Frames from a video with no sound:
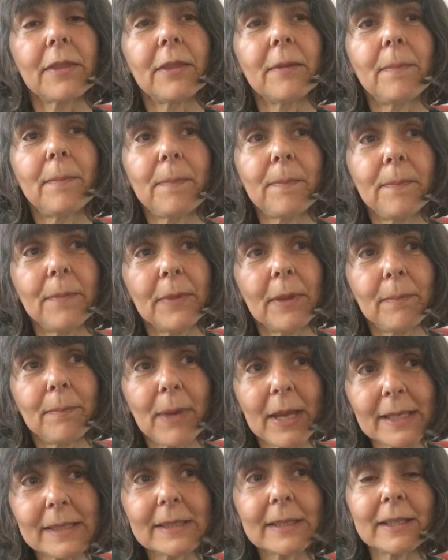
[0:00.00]
the, the
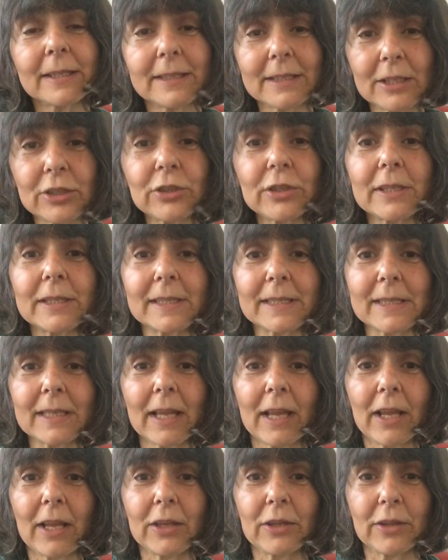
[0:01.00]
best conditions
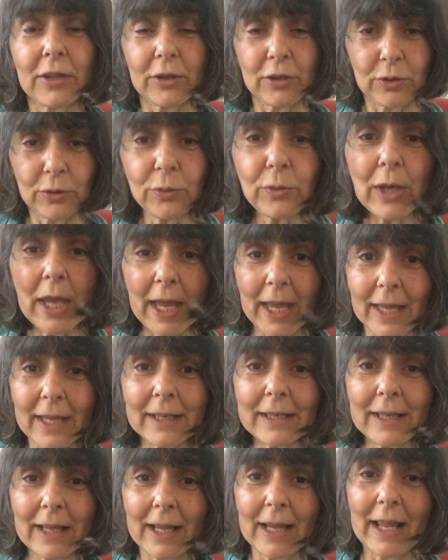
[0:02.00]
that you
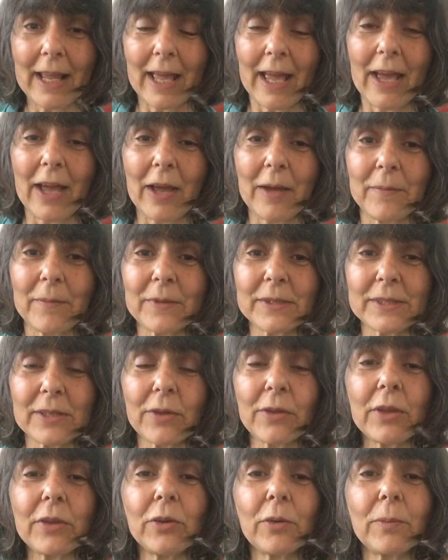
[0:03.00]
can um,
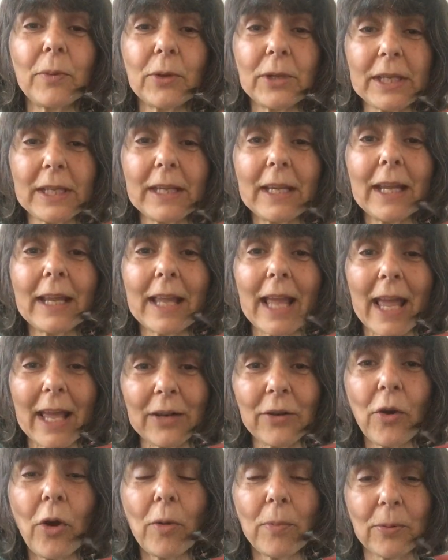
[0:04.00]
so that your body
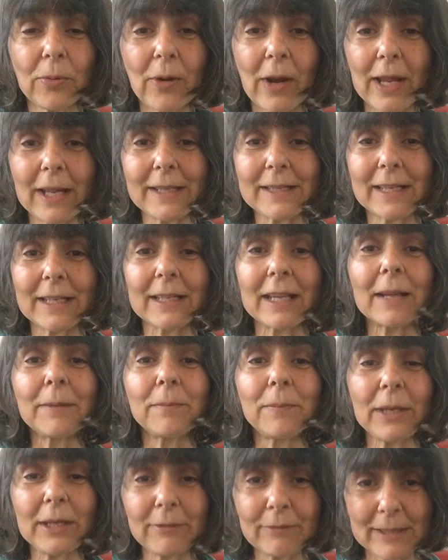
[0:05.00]
can operate and
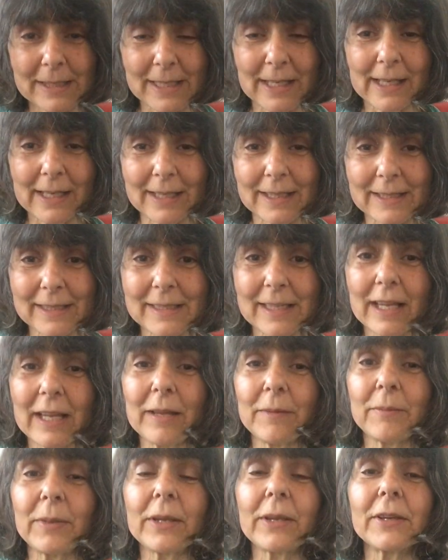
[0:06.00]
can be resilient.
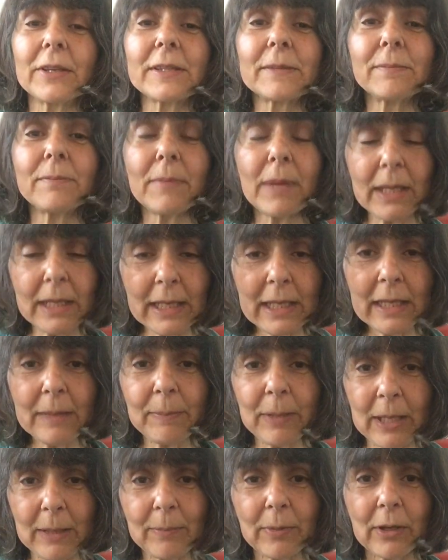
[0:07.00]
Because many
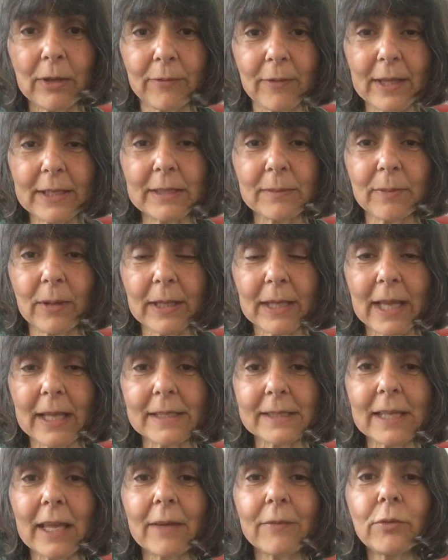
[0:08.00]
people affected by
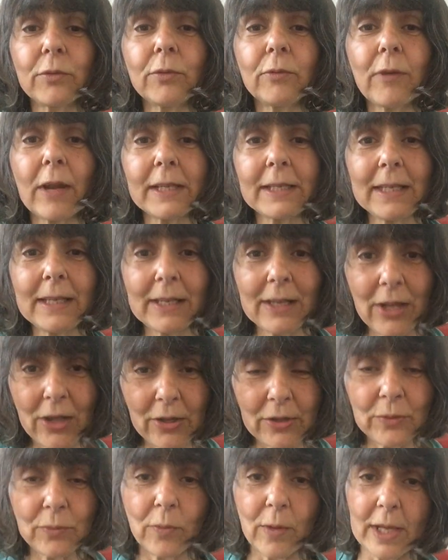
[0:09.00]
cancer have already
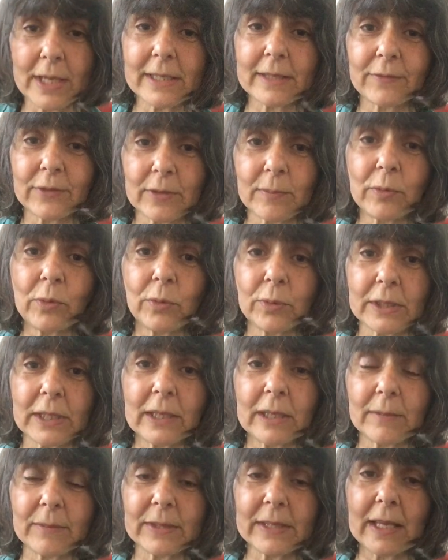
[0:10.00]
learnt ways of
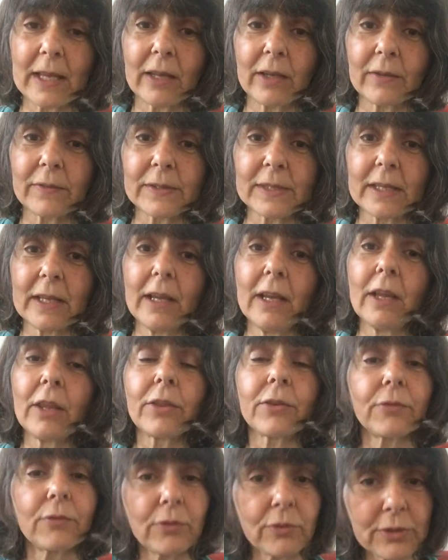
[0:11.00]
supporting themselves
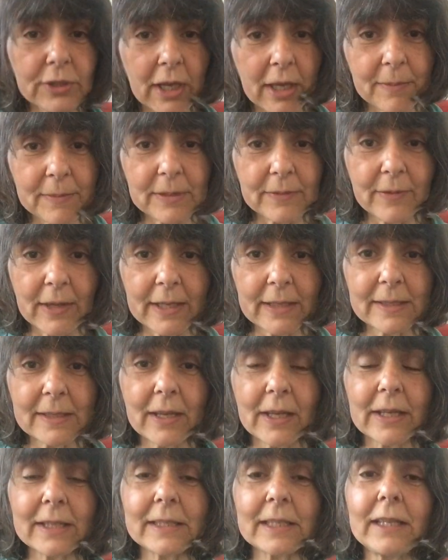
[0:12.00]
through times of
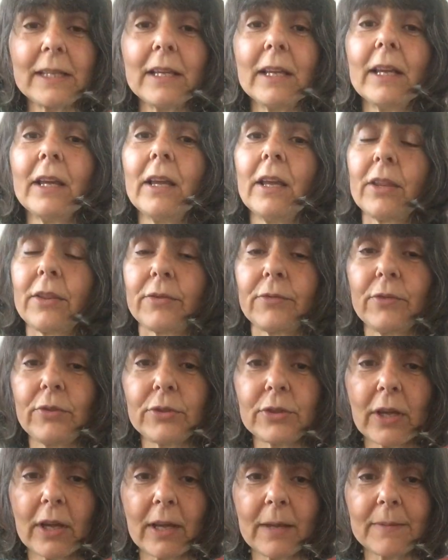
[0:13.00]
anxiety, through
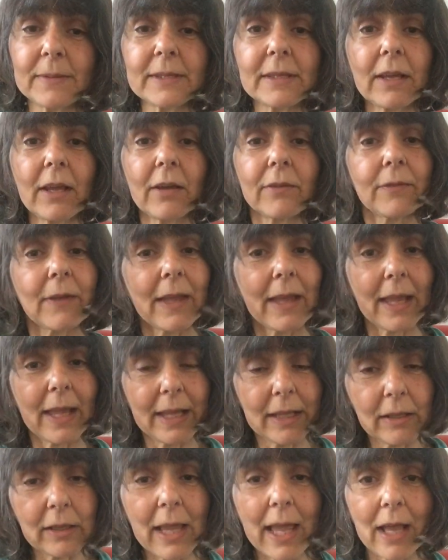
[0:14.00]
times of ill